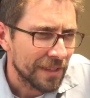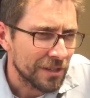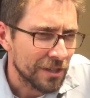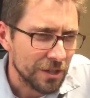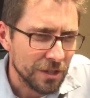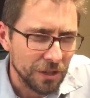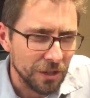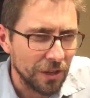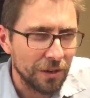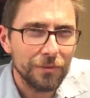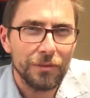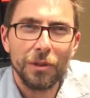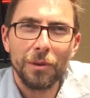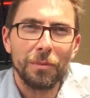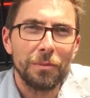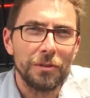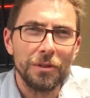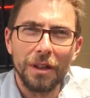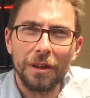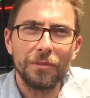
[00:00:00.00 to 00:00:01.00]
just loved the
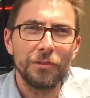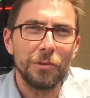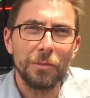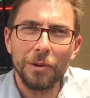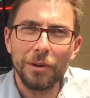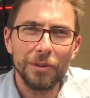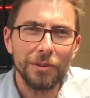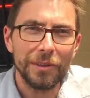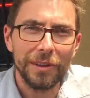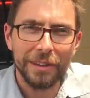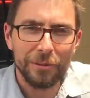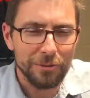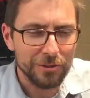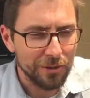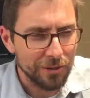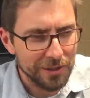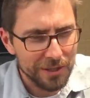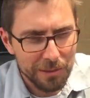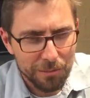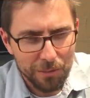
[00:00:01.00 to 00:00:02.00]
loved the building. Was
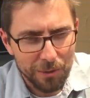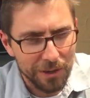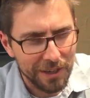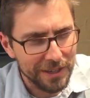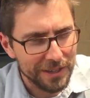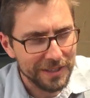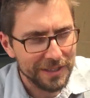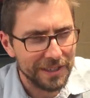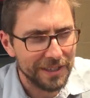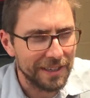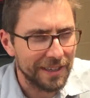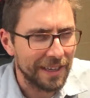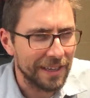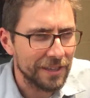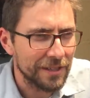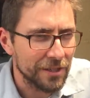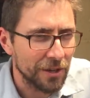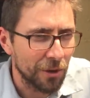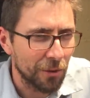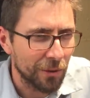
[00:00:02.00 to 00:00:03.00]
always impressed, and,
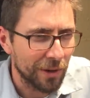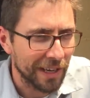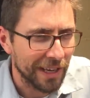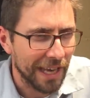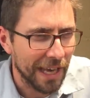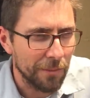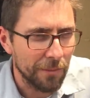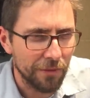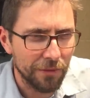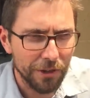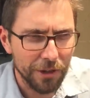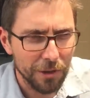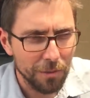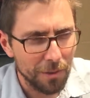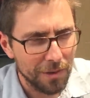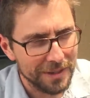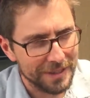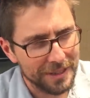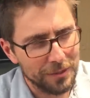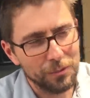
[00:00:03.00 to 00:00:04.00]
and so when it came
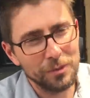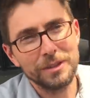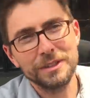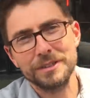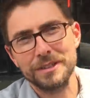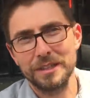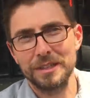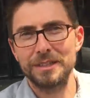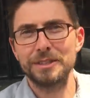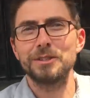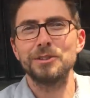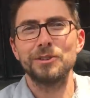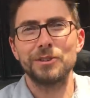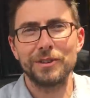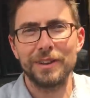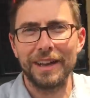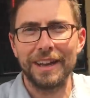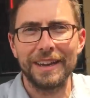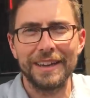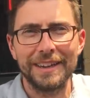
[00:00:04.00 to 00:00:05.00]
available, I said, well, let's at least look
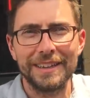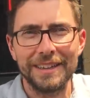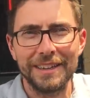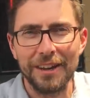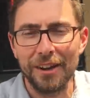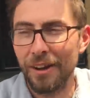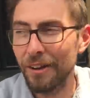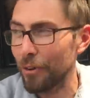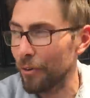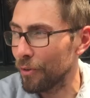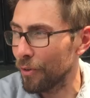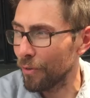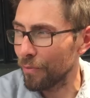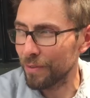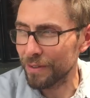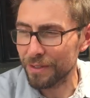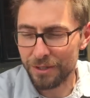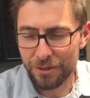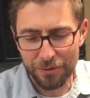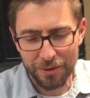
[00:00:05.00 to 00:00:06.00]
at it. You know, I don't know if
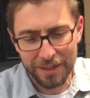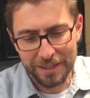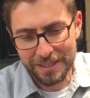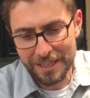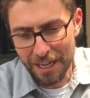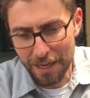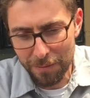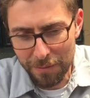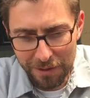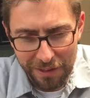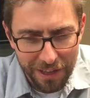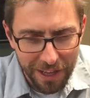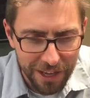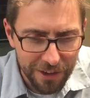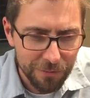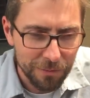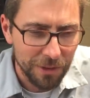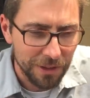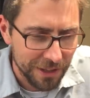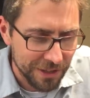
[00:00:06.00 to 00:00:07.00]
it's the right time in
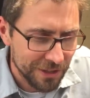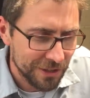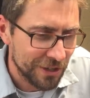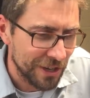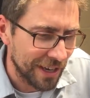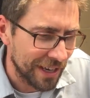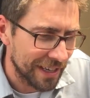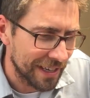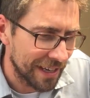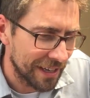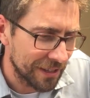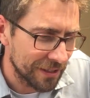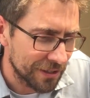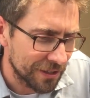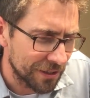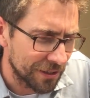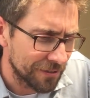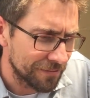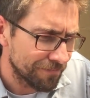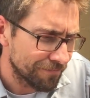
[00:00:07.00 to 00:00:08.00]
life, but let's check it out.
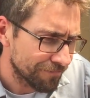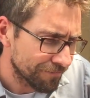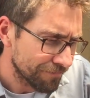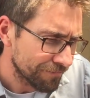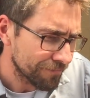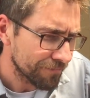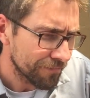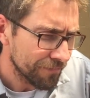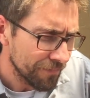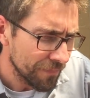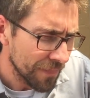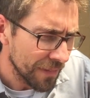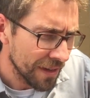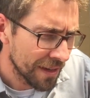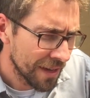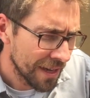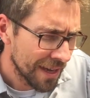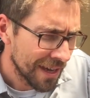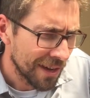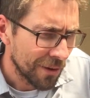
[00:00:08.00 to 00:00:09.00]
So
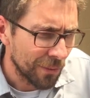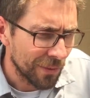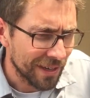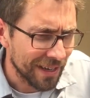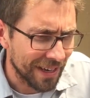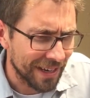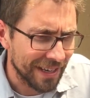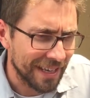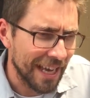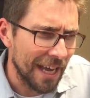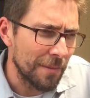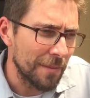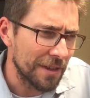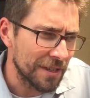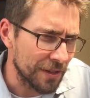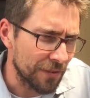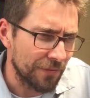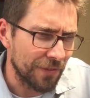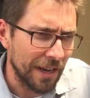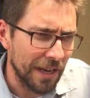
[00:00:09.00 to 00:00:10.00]
we kind of came
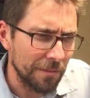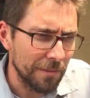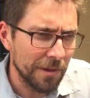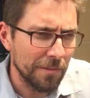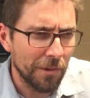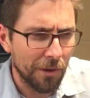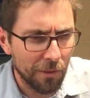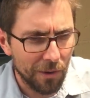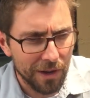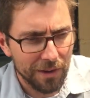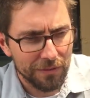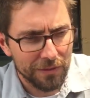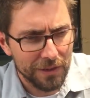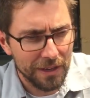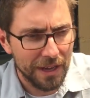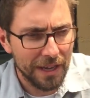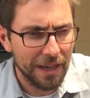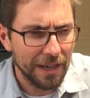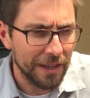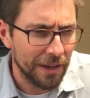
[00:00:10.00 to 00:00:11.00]
as a family, my wife and
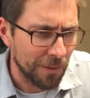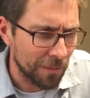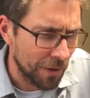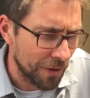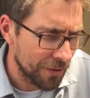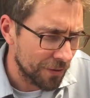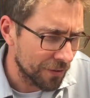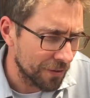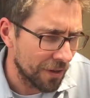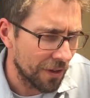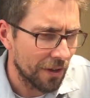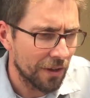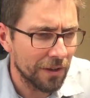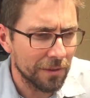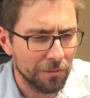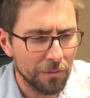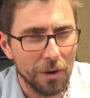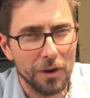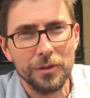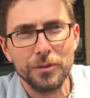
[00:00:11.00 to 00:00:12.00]
I, and our mother-in-law
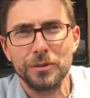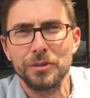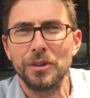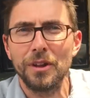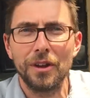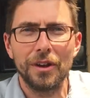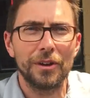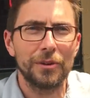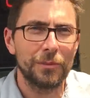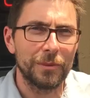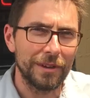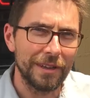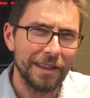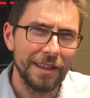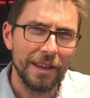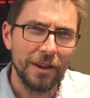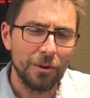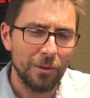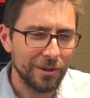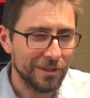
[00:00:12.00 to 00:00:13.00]
and brother-in-law, and
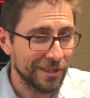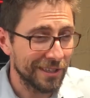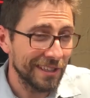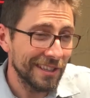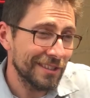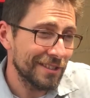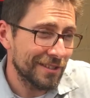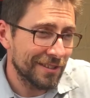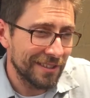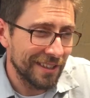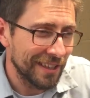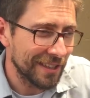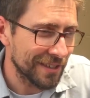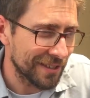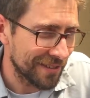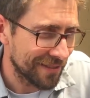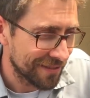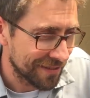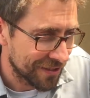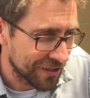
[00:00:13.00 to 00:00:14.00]
we, we said let's let's
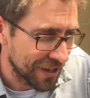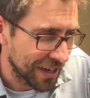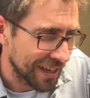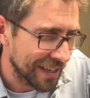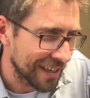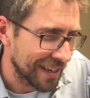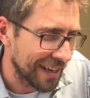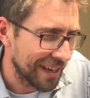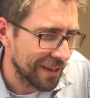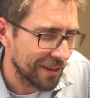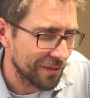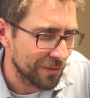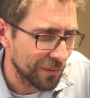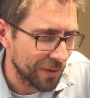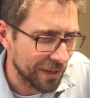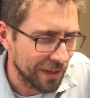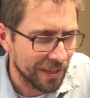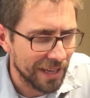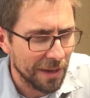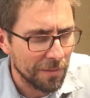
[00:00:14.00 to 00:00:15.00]
check it out. And
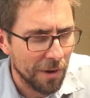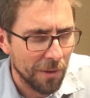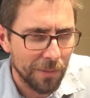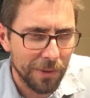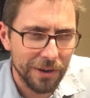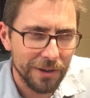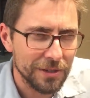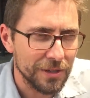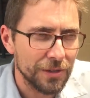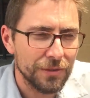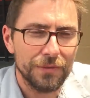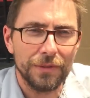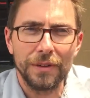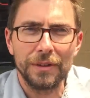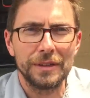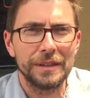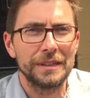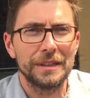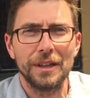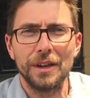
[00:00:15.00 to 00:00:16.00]
we came up here and just
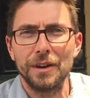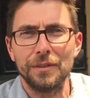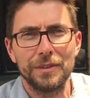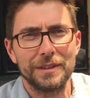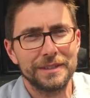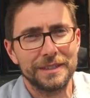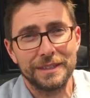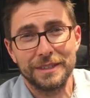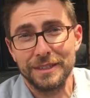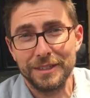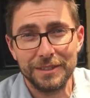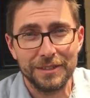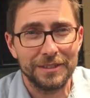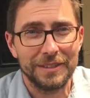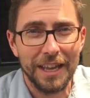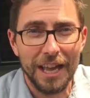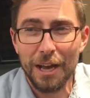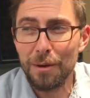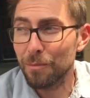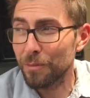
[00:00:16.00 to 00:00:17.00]
fell in love. I said, this is
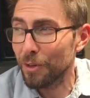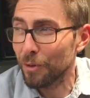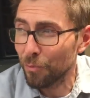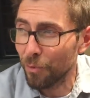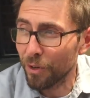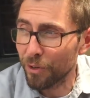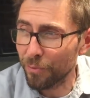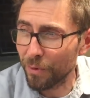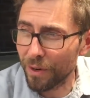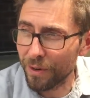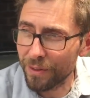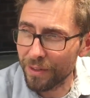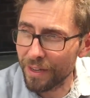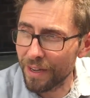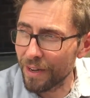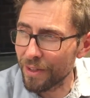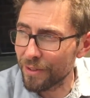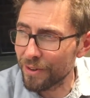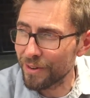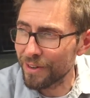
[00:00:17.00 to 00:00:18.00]
happening one way or the
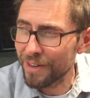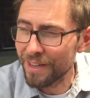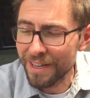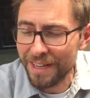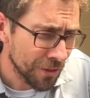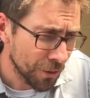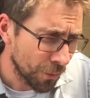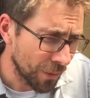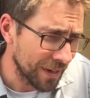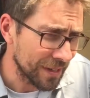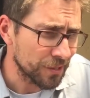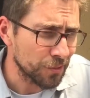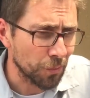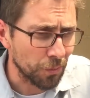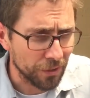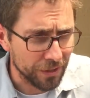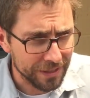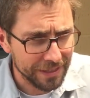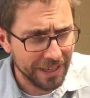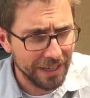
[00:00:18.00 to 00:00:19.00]
other. The way it's
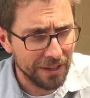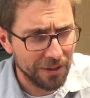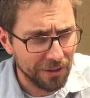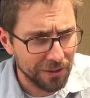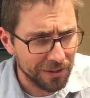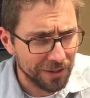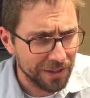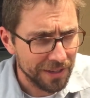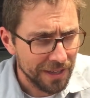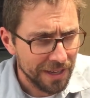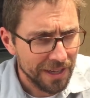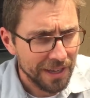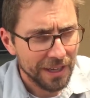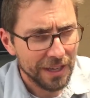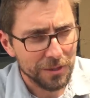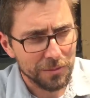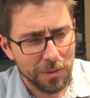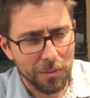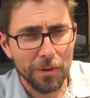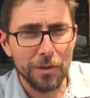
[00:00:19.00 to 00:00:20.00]
worked out,
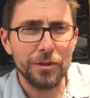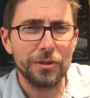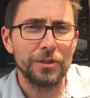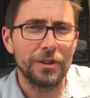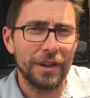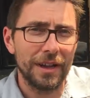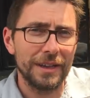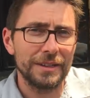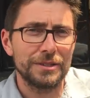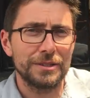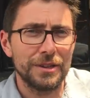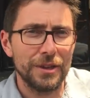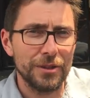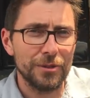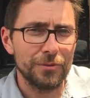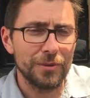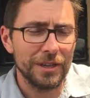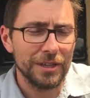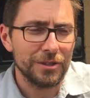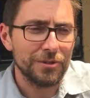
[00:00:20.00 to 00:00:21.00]
because my mother-in-law has
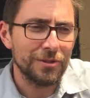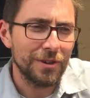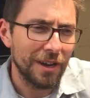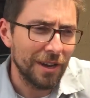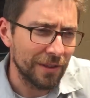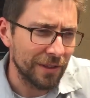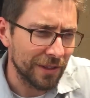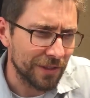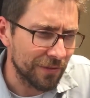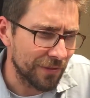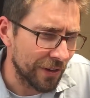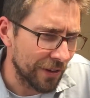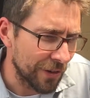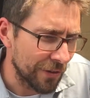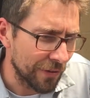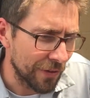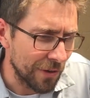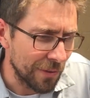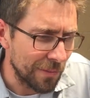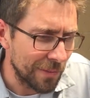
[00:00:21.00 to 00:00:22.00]
another restaurant that's very,
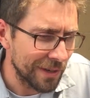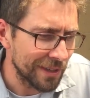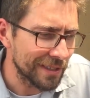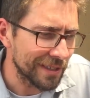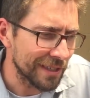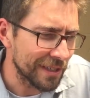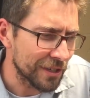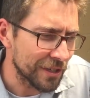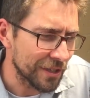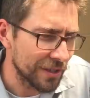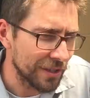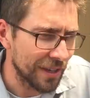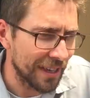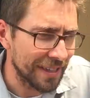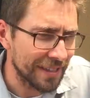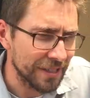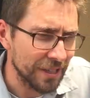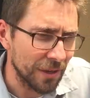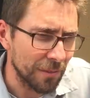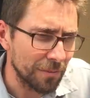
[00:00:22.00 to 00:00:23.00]
very busy. She
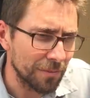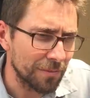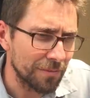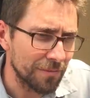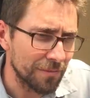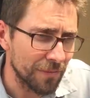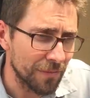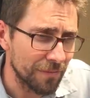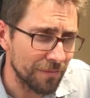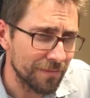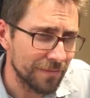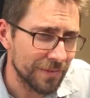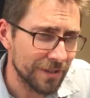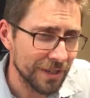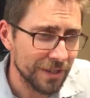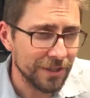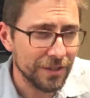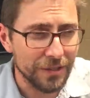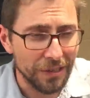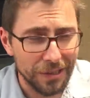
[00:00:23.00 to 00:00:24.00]
ends up,
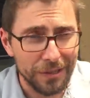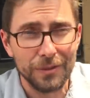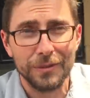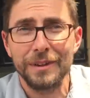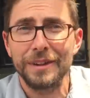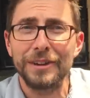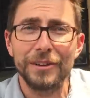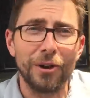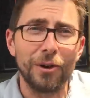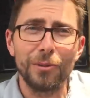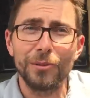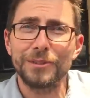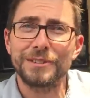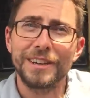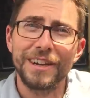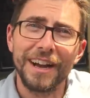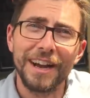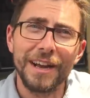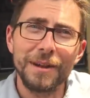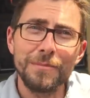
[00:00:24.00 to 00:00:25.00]
she's stuck there all the
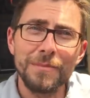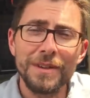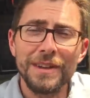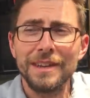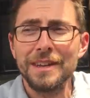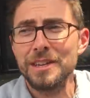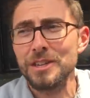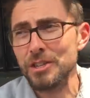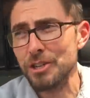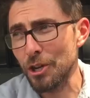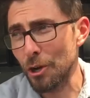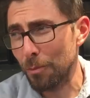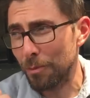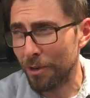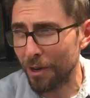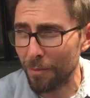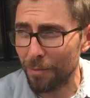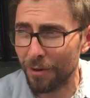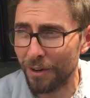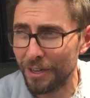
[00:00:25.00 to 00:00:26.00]
time. Right. She
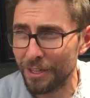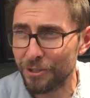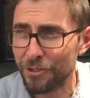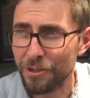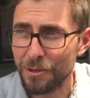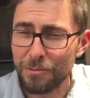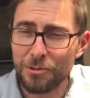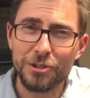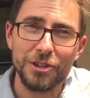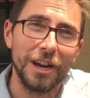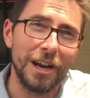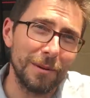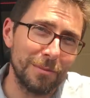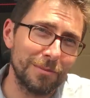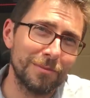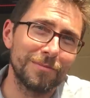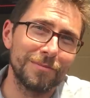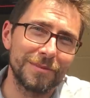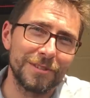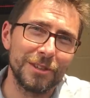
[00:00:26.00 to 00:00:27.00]
opened up an ice cream shop
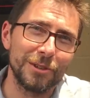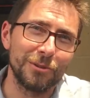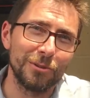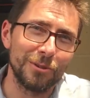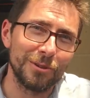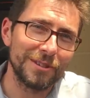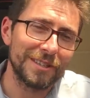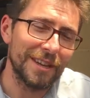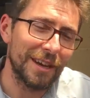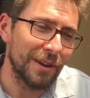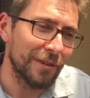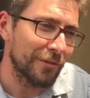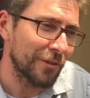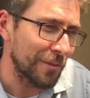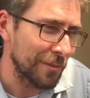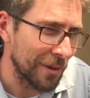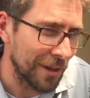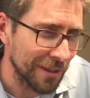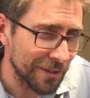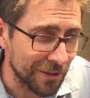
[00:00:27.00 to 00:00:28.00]
two doors down
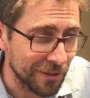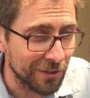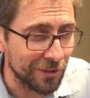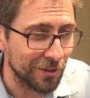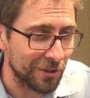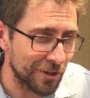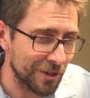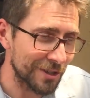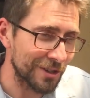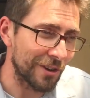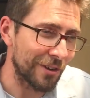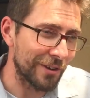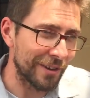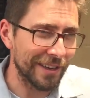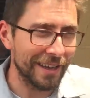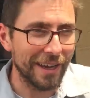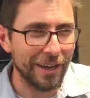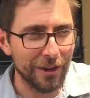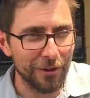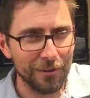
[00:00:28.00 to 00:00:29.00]
from us. And so she's already
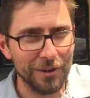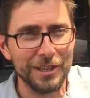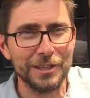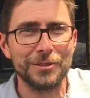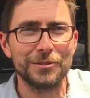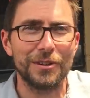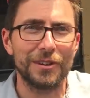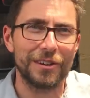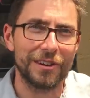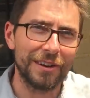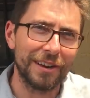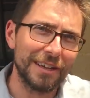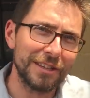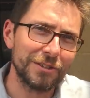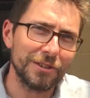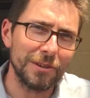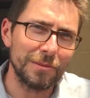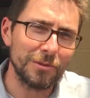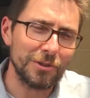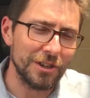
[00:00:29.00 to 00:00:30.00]
got a restaurant and an ice
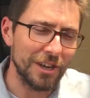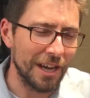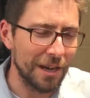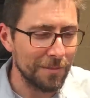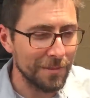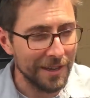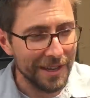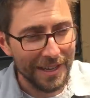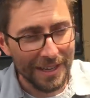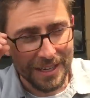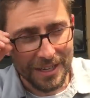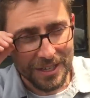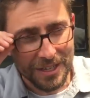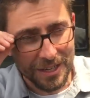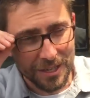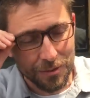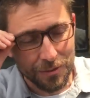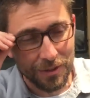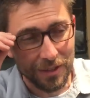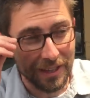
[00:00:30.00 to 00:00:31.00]
cream shop.
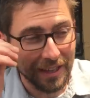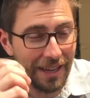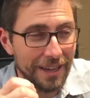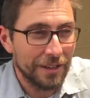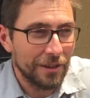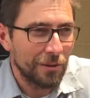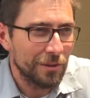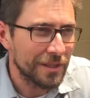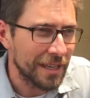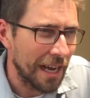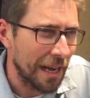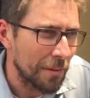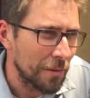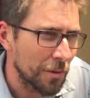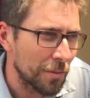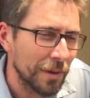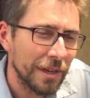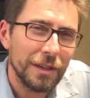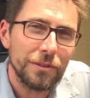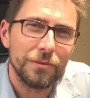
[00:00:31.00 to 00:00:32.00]
She's really got no time
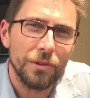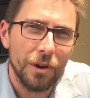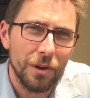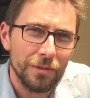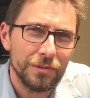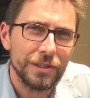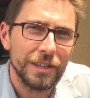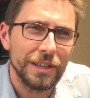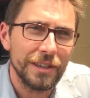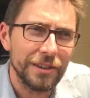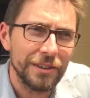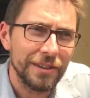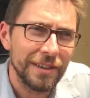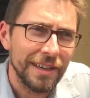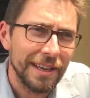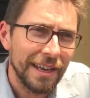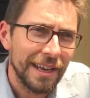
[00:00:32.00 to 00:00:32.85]
to be involved here.